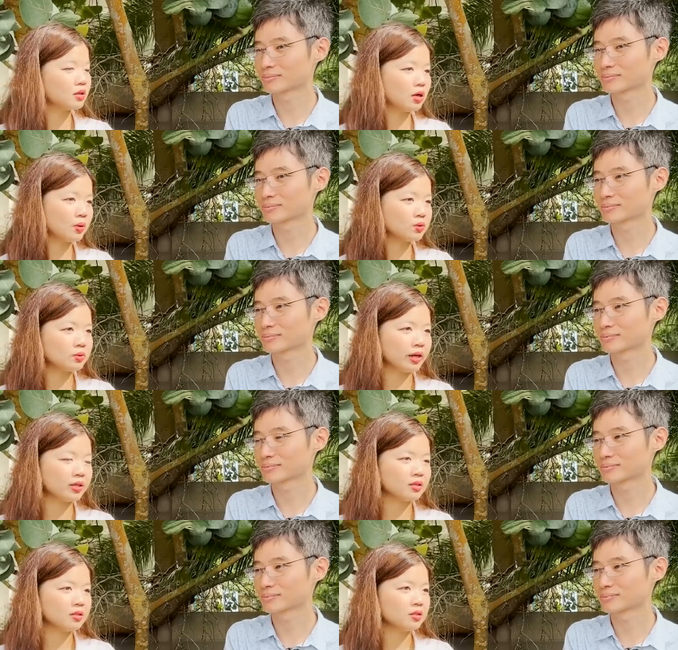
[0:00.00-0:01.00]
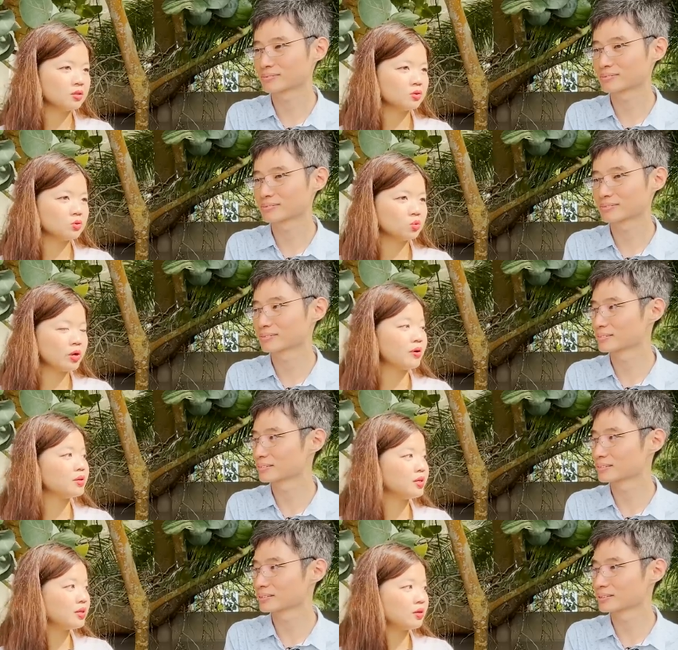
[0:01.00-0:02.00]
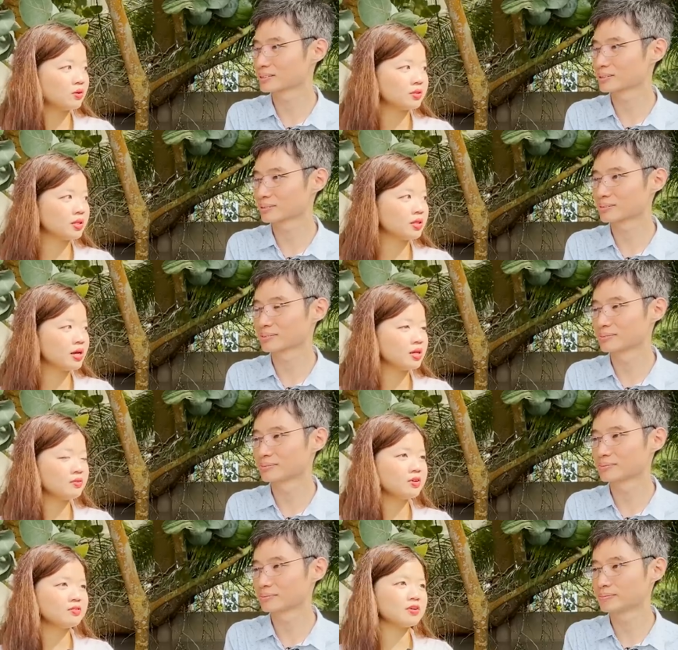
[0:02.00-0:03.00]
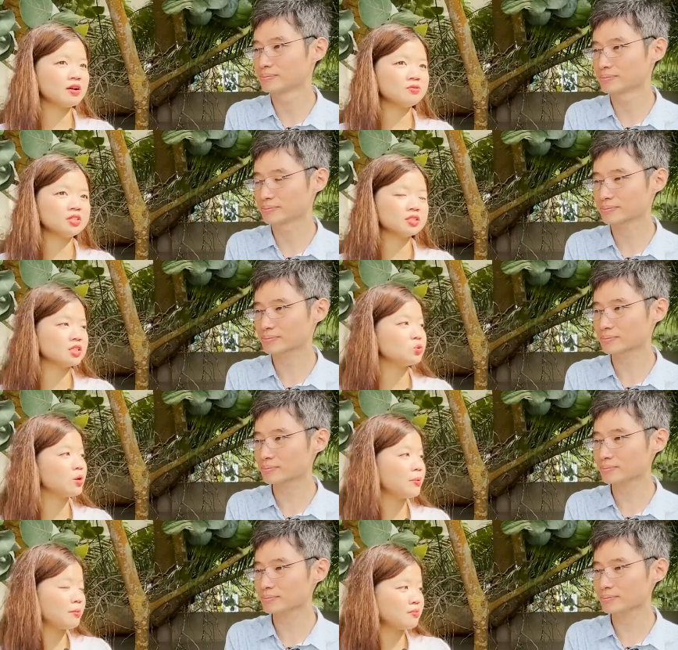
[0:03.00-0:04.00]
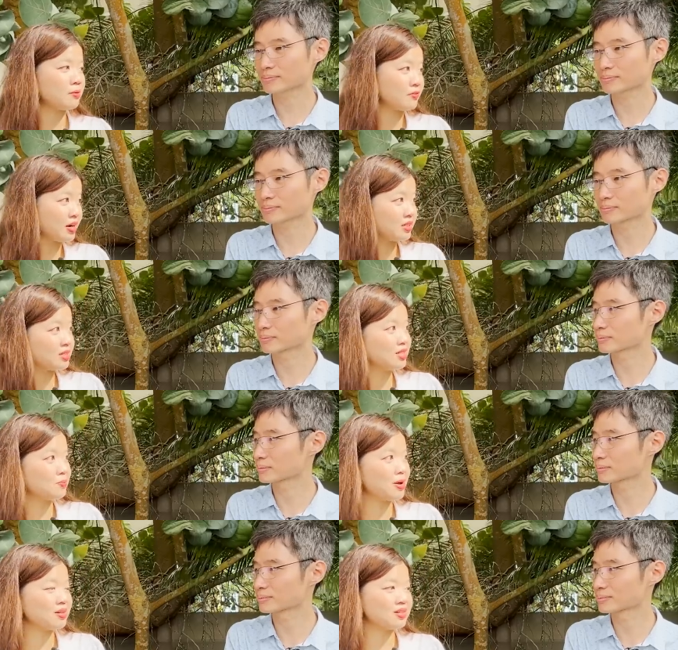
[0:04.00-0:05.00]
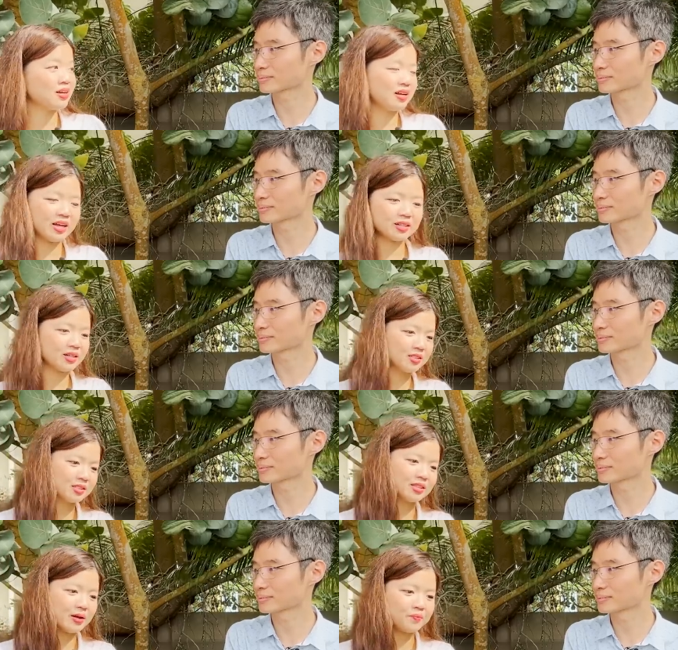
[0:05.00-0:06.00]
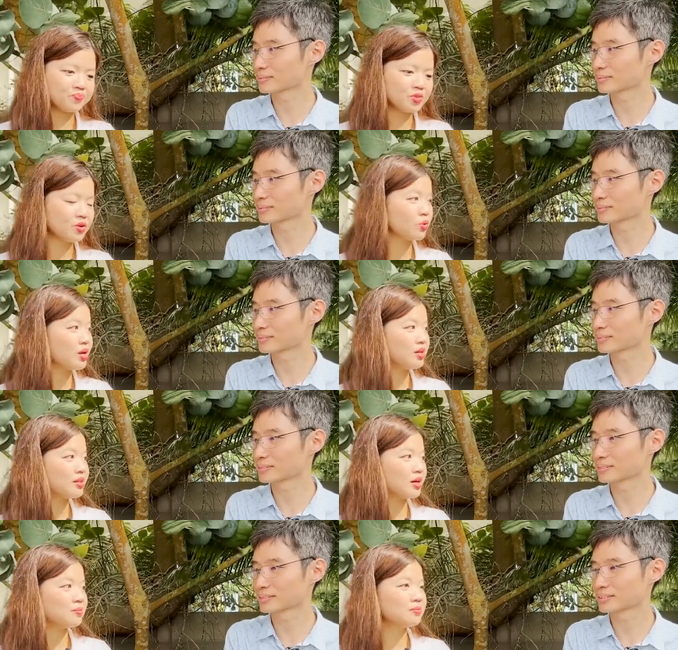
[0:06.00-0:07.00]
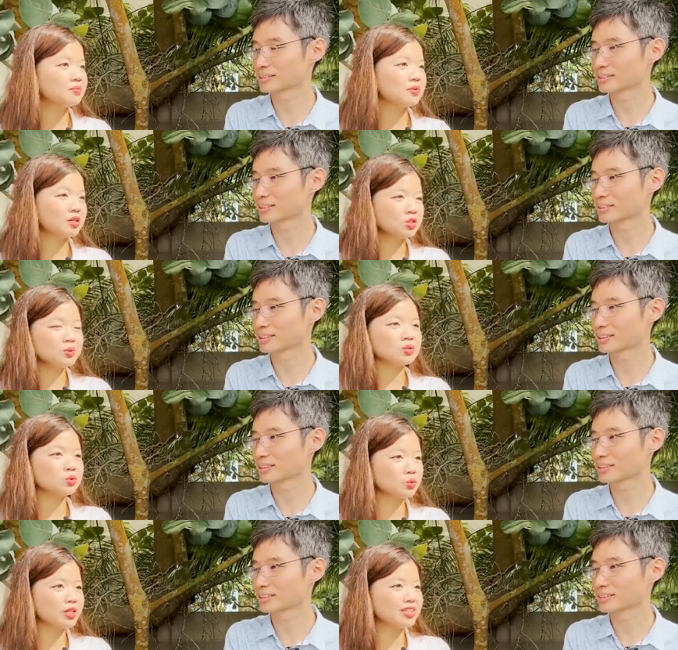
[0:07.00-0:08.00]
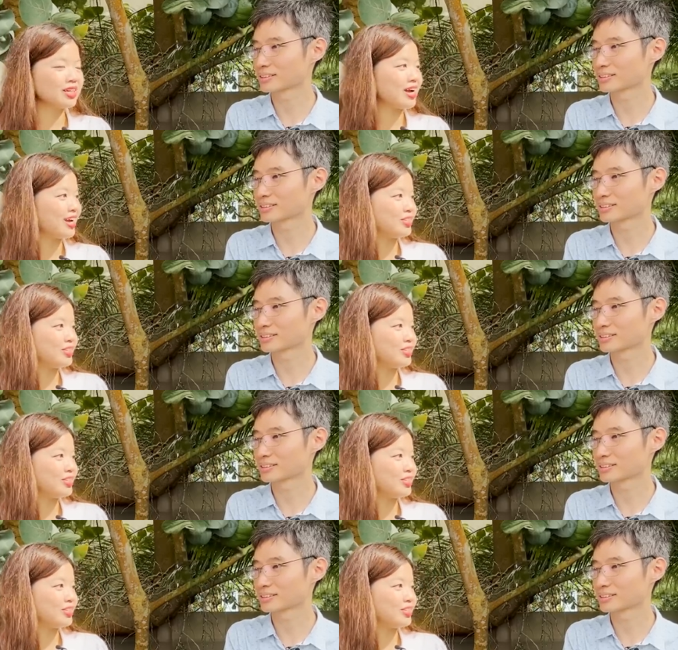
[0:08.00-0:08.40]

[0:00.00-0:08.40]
Speaker 1: uh, I want to like you know, do well in it and all that. And even if I reach a stage where I'm financially independent and I can just like quit anytime, I still want to do things that I